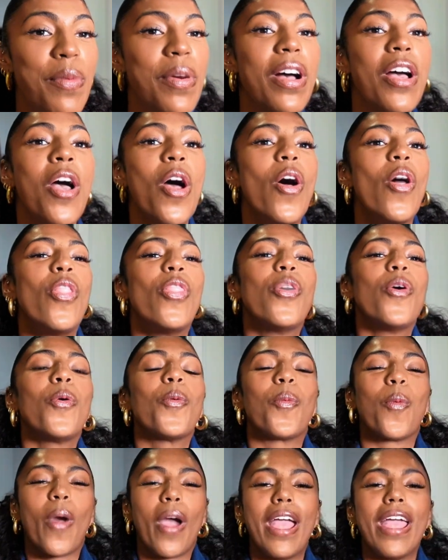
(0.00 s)
But the
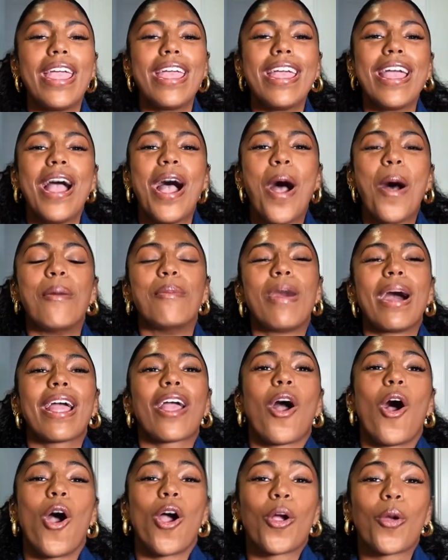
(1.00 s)
way my
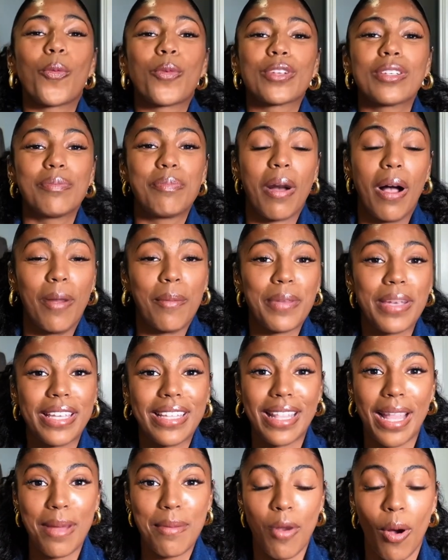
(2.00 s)
heart was pumping
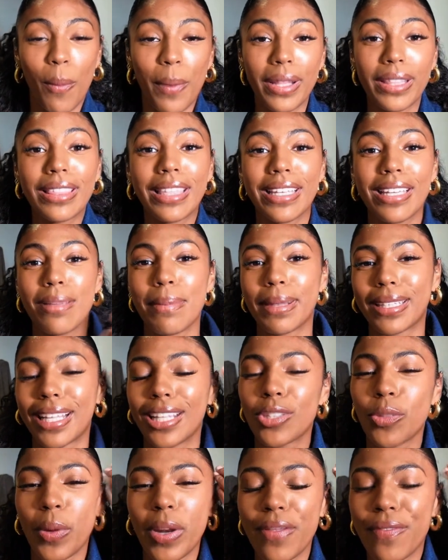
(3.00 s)
in that moment, thinking about
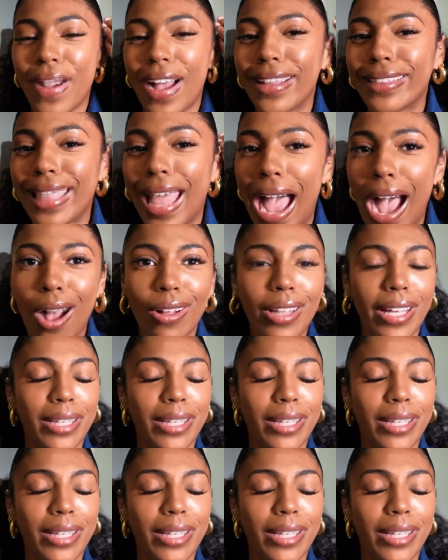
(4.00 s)
that 25,000,